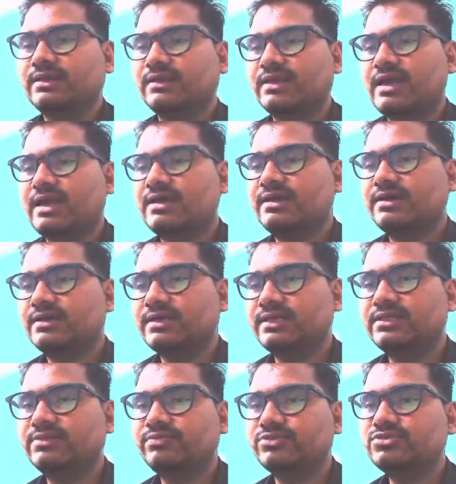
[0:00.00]
in
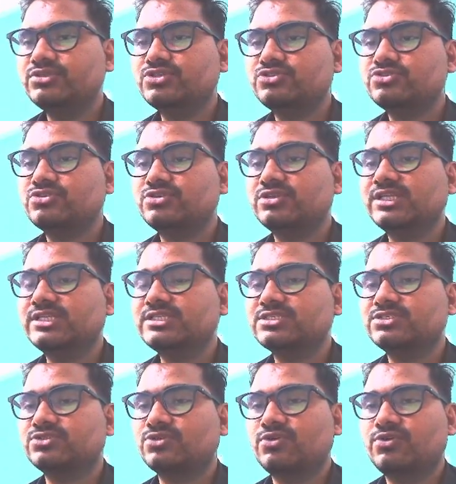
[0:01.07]
the future tutorials.
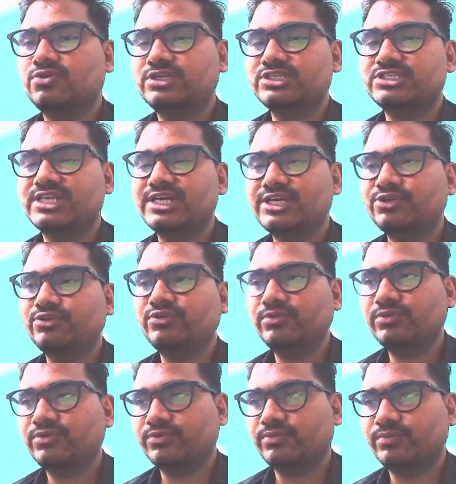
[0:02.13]
So stay tuned,
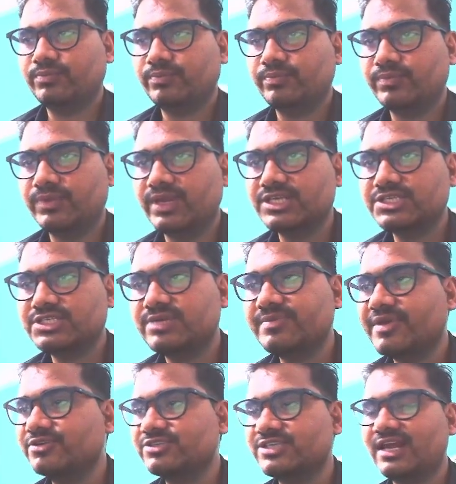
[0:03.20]
Nested
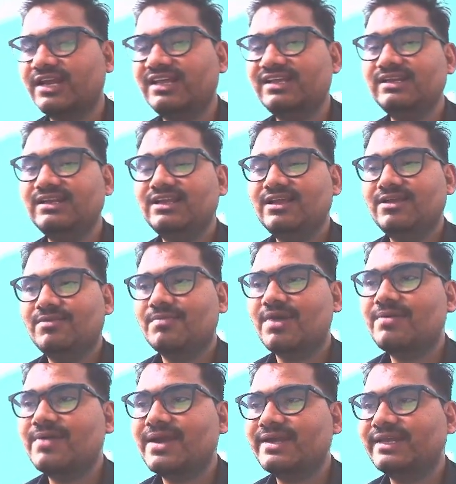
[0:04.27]
Mango channel. Bye
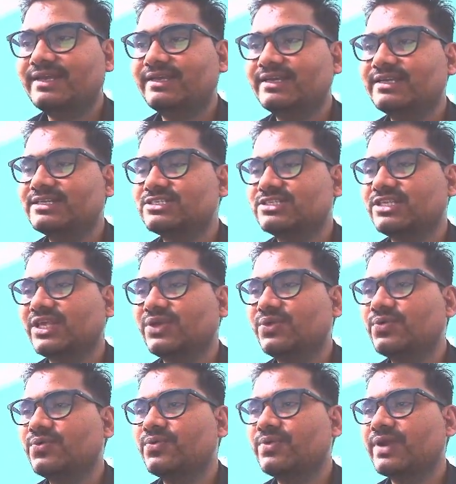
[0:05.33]
bye, take care, see
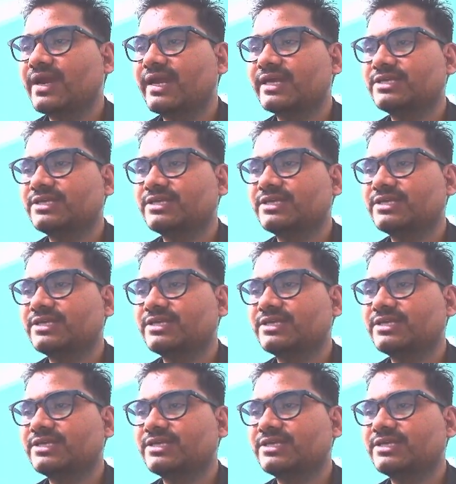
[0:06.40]
you in next